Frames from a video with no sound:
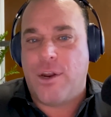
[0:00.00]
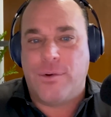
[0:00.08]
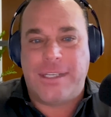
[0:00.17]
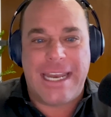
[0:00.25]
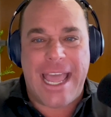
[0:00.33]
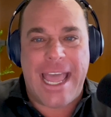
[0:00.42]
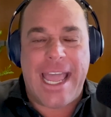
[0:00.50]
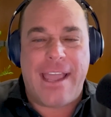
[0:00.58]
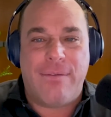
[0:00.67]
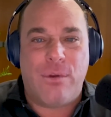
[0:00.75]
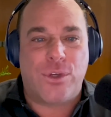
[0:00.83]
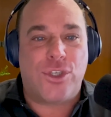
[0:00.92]

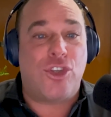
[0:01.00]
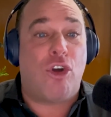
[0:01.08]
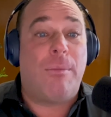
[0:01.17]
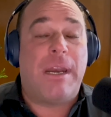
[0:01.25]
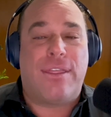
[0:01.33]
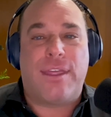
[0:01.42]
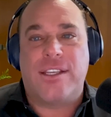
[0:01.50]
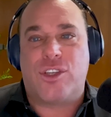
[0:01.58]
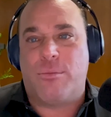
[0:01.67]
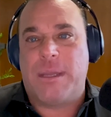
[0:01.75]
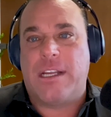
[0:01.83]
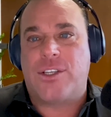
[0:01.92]
today there's so many things
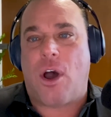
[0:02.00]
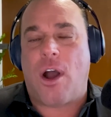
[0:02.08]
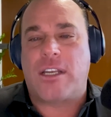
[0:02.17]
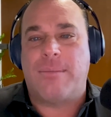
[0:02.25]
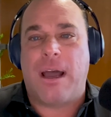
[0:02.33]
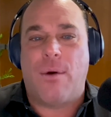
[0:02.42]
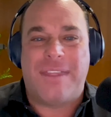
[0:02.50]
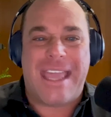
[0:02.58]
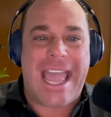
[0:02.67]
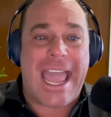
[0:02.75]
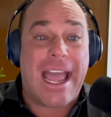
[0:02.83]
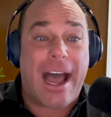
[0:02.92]
that are being talked about with
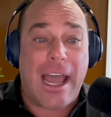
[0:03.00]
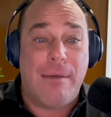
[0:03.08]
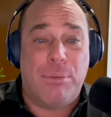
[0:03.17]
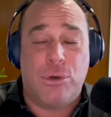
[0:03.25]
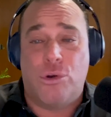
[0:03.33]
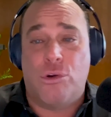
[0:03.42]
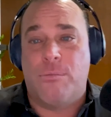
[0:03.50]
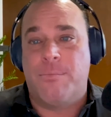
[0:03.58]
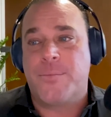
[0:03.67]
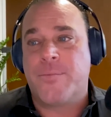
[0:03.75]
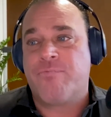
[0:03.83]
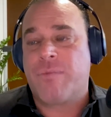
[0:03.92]
the AI
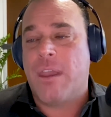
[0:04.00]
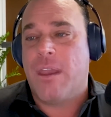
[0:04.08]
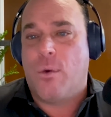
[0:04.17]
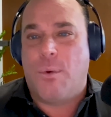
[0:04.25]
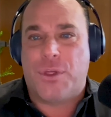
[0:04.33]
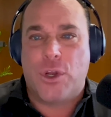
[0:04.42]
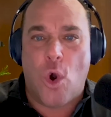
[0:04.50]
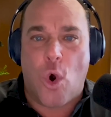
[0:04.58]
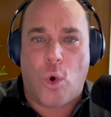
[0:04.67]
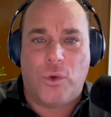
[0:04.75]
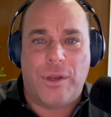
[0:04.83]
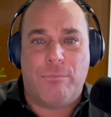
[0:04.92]
boom, with
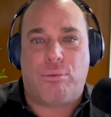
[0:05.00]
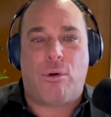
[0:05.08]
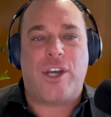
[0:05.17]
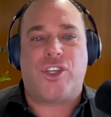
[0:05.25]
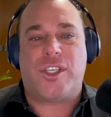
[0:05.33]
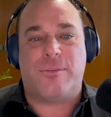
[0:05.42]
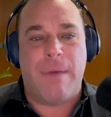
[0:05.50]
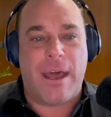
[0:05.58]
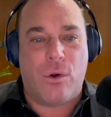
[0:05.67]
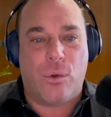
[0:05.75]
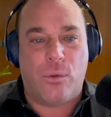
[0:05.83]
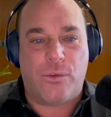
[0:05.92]
gold and precious
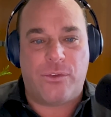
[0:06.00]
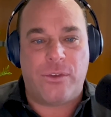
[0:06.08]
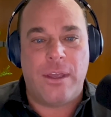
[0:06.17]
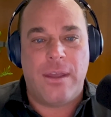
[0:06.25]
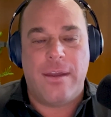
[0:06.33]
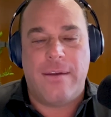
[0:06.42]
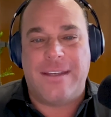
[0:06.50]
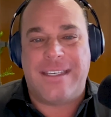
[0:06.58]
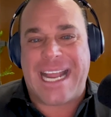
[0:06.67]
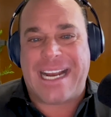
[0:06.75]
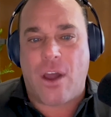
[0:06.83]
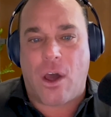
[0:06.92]
metals, the
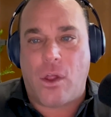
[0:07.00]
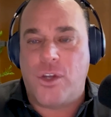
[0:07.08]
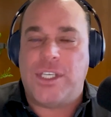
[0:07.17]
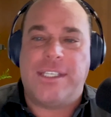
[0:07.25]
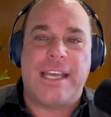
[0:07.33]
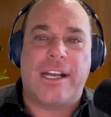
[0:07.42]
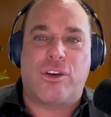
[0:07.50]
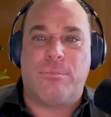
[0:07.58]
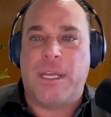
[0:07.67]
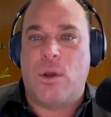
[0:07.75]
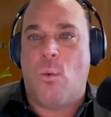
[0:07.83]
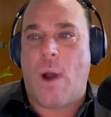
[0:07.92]
technology sector
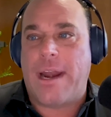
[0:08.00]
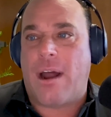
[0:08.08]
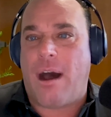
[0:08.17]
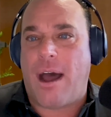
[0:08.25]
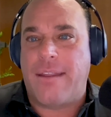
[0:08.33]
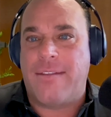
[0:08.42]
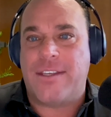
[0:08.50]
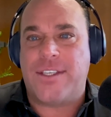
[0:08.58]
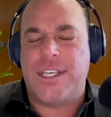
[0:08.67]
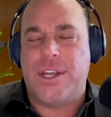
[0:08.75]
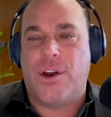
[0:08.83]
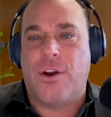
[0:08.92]
being white hot this
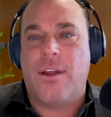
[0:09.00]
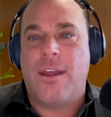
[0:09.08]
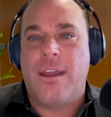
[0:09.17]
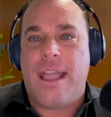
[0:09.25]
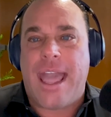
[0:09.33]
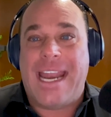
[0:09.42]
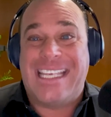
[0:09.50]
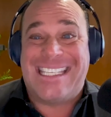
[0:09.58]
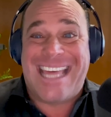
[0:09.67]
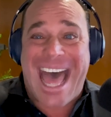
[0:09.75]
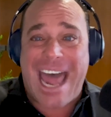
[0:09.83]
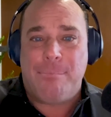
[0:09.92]
year. And is
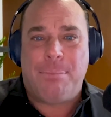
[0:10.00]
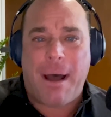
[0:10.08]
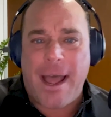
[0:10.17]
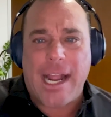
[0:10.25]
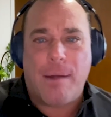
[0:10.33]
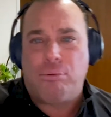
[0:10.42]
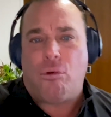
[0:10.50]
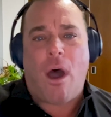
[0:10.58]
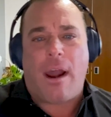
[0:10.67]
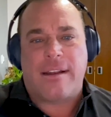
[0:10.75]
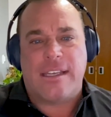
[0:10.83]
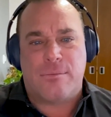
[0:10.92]
that buying a
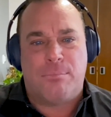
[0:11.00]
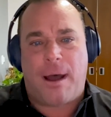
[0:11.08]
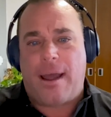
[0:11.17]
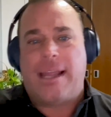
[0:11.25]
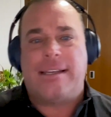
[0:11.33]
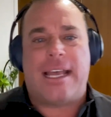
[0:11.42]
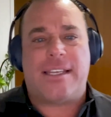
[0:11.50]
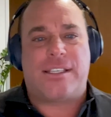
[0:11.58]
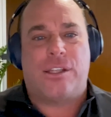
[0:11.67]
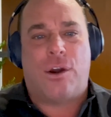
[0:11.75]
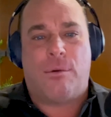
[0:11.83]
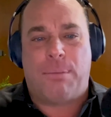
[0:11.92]
product, is buying
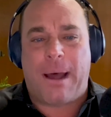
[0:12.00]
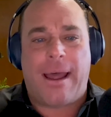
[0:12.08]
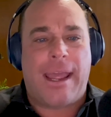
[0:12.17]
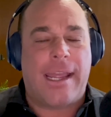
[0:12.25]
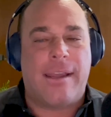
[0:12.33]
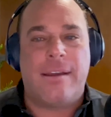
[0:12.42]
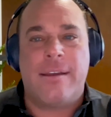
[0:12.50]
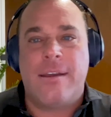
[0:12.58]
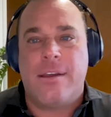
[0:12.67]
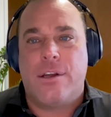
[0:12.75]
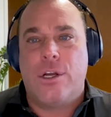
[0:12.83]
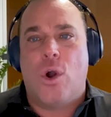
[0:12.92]
Tesla or buying
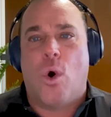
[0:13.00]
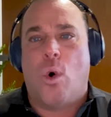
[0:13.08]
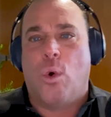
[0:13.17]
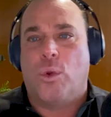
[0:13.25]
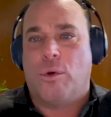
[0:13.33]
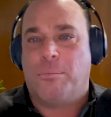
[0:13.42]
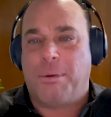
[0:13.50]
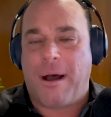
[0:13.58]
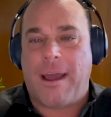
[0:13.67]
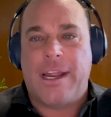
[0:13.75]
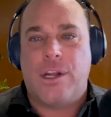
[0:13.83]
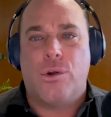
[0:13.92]
gold or
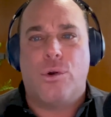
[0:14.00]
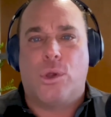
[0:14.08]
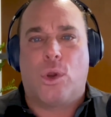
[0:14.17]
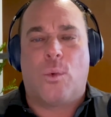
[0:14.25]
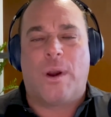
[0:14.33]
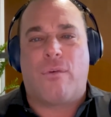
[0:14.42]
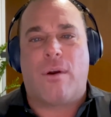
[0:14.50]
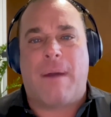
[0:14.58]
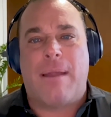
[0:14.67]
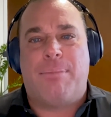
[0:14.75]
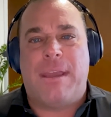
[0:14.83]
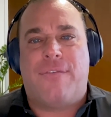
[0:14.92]
buying Google or whatever it
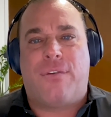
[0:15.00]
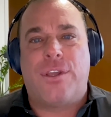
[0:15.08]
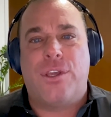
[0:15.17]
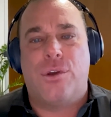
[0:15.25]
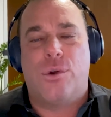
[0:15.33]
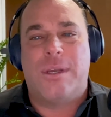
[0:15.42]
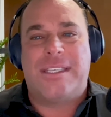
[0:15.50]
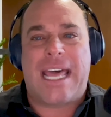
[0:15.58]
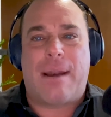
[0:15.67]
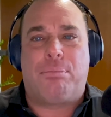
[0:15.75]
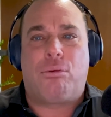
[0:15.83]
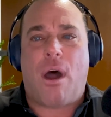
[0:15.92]
might be for you, is
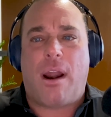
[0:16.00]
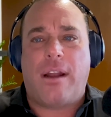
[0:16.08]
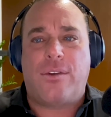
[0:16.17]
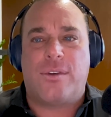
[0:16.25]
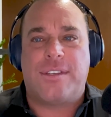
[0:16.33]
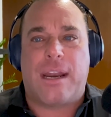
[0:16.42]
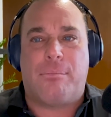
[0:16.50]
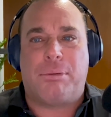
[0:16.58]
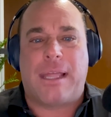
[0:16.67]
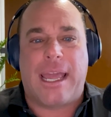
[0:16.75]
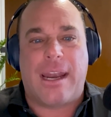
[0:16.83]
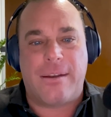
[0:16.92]
that a product or is that a
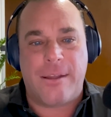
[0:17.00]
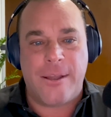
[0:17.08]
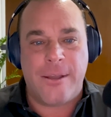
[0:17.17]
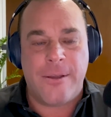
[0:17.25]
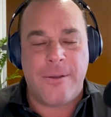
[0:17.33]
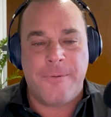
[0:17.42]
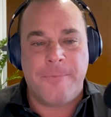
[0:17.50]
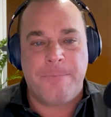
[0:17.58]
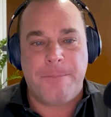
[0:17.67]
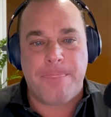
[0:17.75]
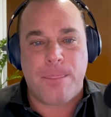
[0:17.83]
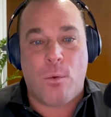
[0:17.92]
plan?
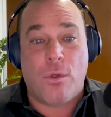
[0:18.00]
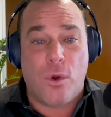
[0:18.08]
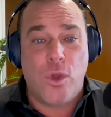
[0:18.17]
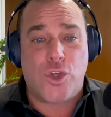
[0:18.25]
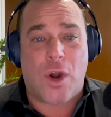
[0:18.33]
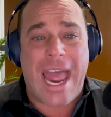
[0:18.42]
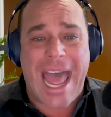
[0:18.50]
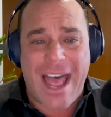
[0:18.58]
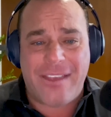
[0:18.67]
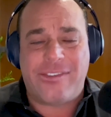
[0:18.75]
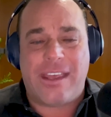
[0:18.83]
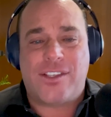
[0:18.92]
Well, those are
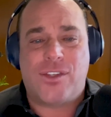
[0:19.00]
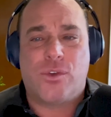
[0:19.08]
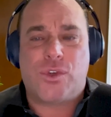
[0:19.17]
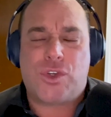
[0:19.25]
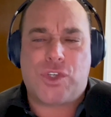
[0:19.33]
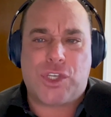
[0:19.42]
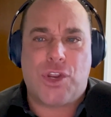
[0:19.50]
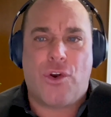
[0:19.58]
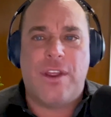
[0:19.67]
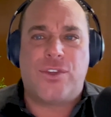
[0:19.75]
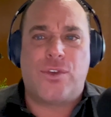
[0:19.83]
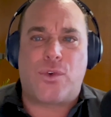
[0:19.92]
assets, those are
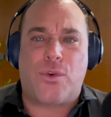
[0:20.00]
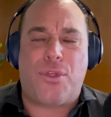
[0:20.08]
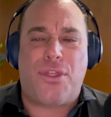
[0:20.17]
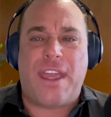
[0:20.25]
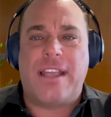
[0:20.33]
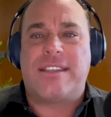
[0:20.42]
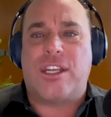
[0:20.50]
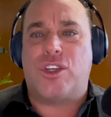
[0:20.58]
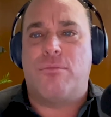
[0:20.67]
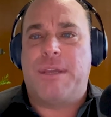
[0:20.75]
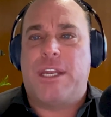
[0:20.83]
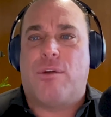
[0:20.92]
securities, those are things that
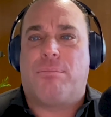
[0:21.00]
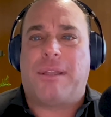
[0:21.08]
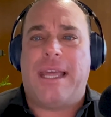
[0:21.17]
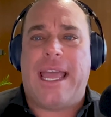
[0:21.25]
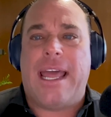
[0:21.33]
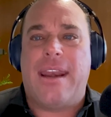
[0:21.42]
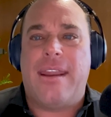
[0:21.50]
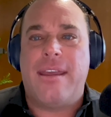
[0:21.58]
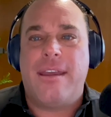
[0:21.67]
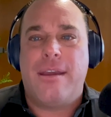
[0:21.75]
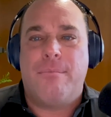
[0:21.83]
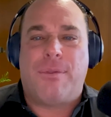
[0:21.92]
should be in your plan,
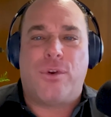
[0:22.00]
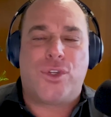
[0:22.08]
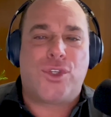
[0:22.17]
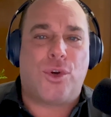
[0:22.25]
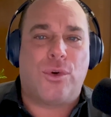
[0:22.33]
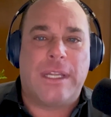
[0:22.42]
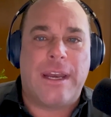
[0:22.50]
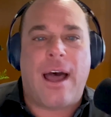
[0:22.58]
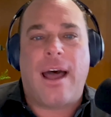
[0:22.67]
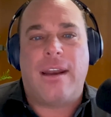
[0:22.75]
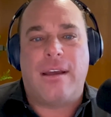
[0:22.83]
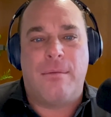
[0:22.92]
but they're certainly
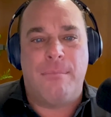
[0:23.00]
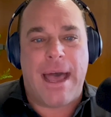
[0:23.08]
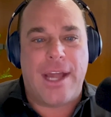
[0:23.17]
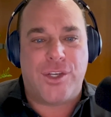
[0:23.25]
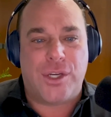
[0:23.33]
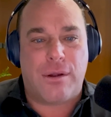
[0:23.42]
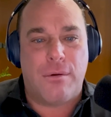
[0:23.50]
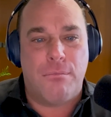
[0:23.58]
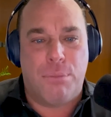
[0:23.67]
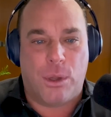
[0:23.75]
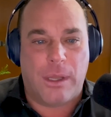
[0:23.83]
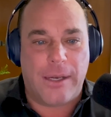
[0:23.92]
not a magic
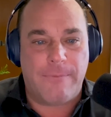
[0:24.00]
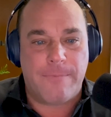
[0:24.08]
bullet.